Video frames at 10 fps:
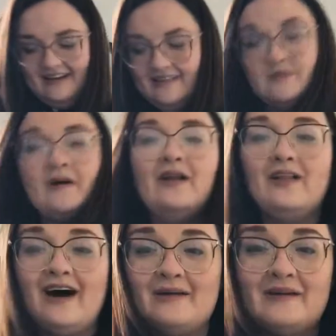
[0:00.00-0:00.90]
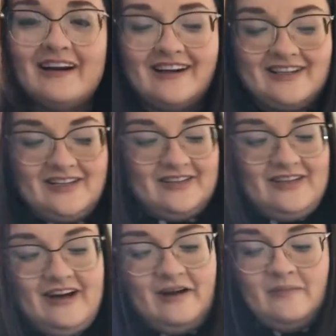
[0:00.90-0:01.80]
Spent a lot of money on shoes
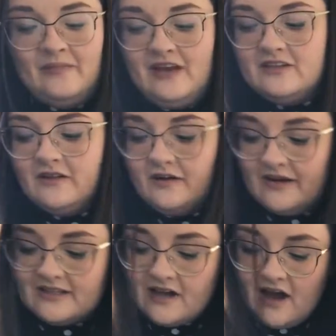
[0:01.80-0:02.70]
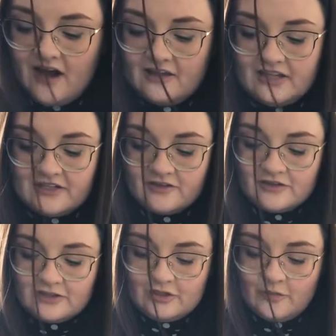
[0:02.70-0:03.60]
there. So anyways, these are
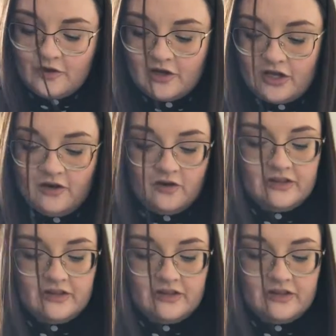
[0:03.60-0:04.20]
super cute.